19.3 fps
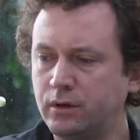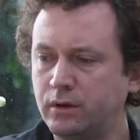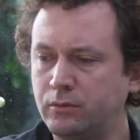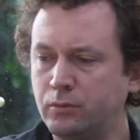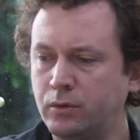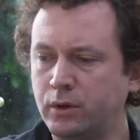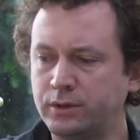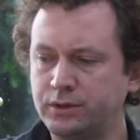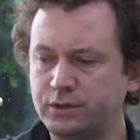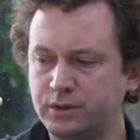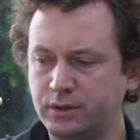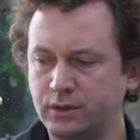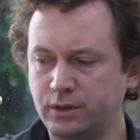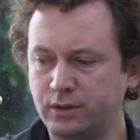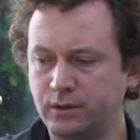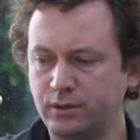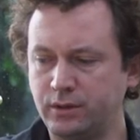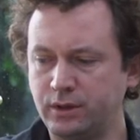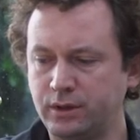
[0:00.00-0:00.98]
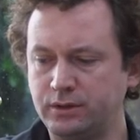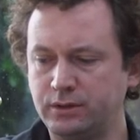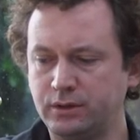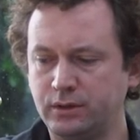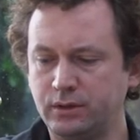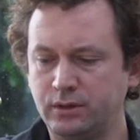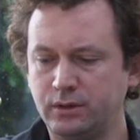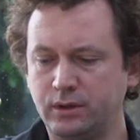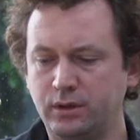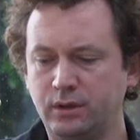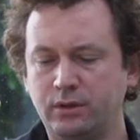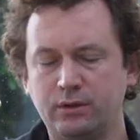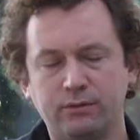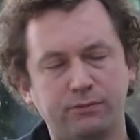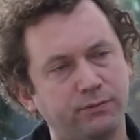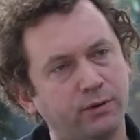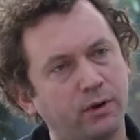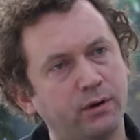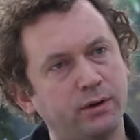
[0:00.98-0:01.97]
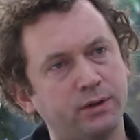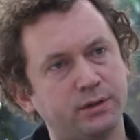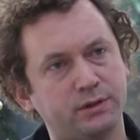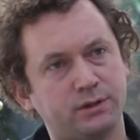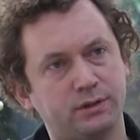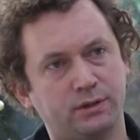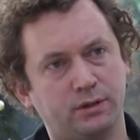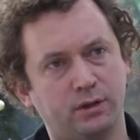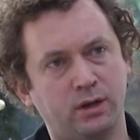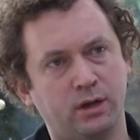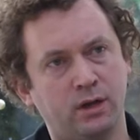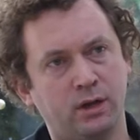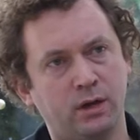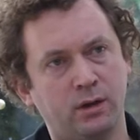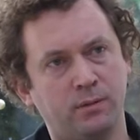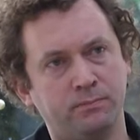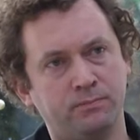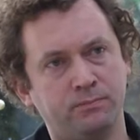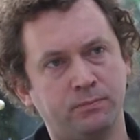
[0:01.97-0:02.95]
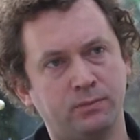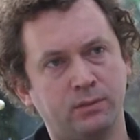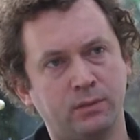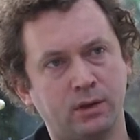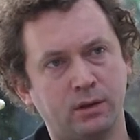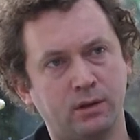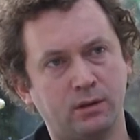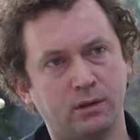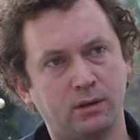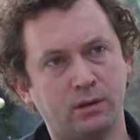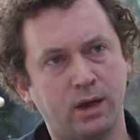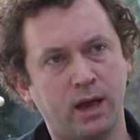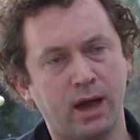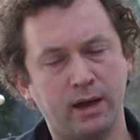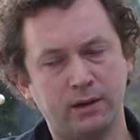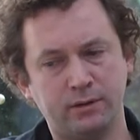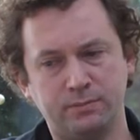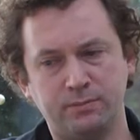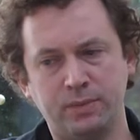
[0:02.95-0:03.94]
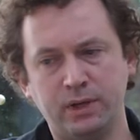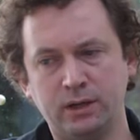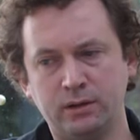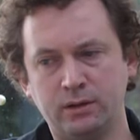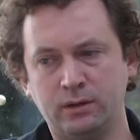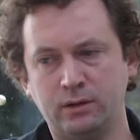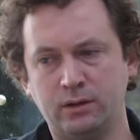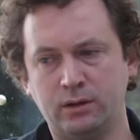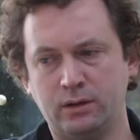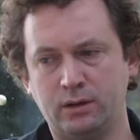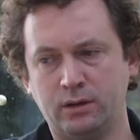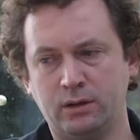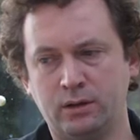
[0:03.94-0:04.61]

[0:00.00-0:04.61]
was that the forest had been